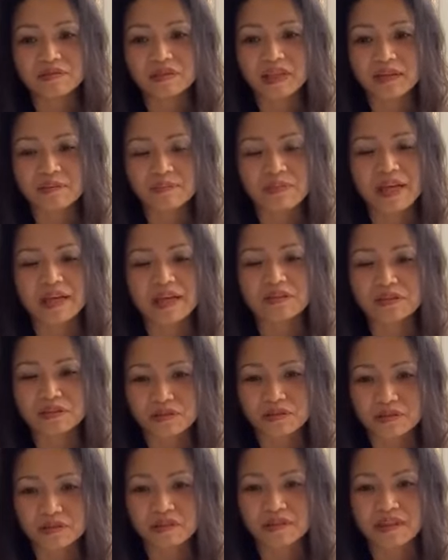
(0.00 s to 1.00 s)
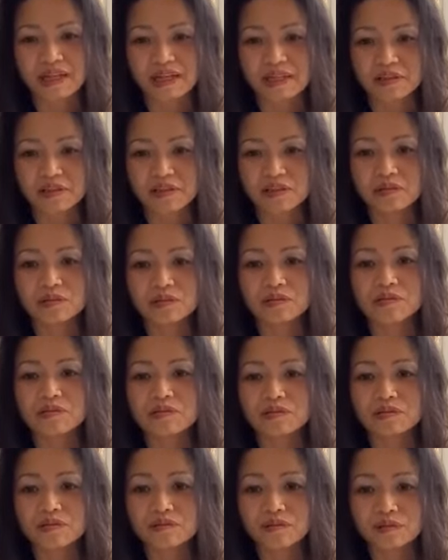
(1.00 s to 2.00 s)
Like, make sure that you
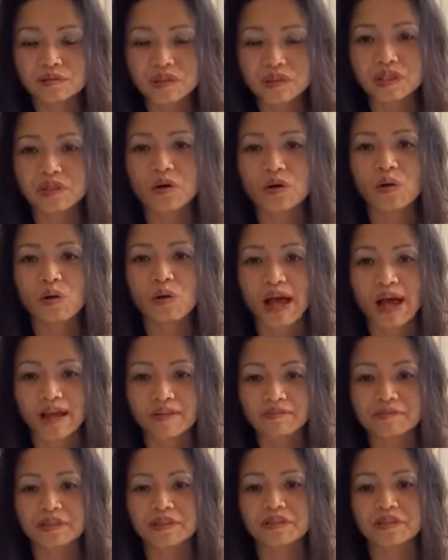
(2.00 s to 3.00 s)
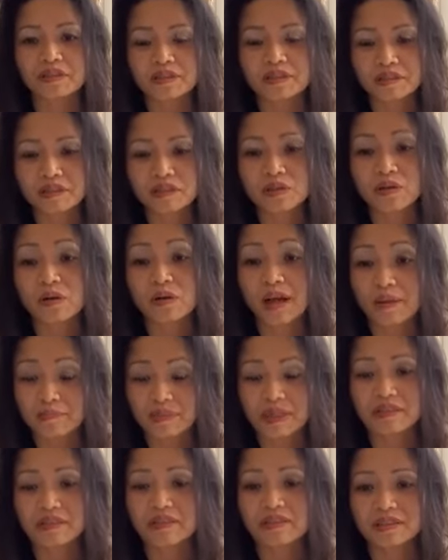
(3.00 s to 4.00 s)
truly go after your
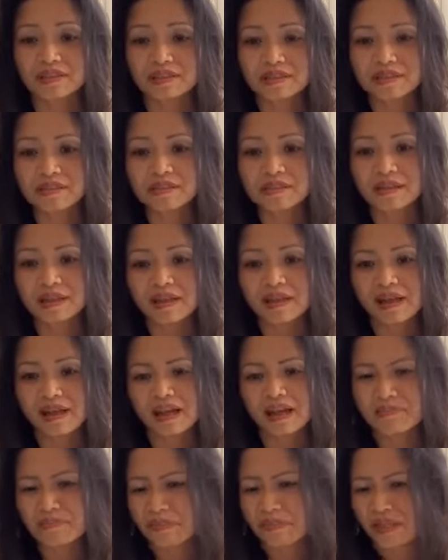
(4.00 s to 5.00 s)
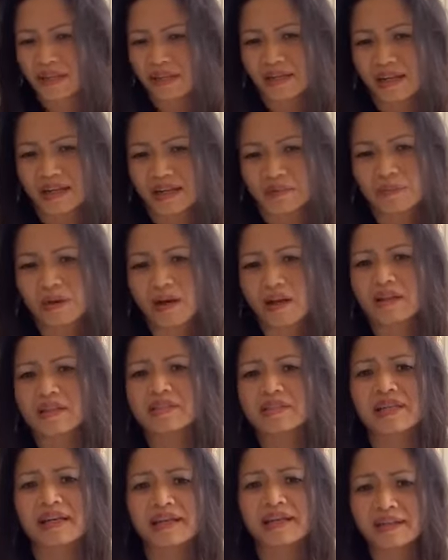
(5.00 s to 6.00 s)
ambitions and be
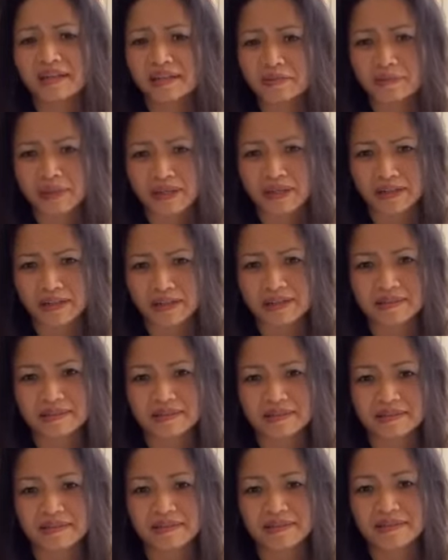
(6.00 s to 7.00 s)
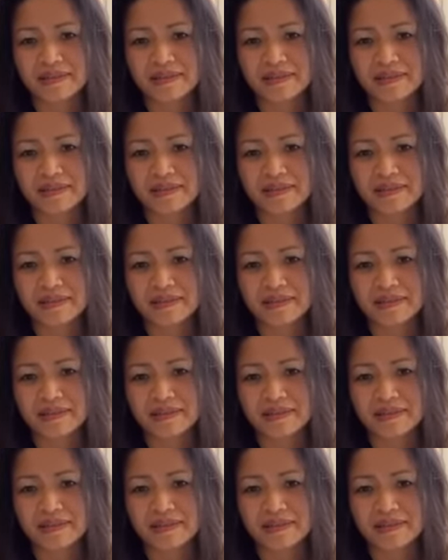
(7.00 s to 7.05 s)
unapologetic about it.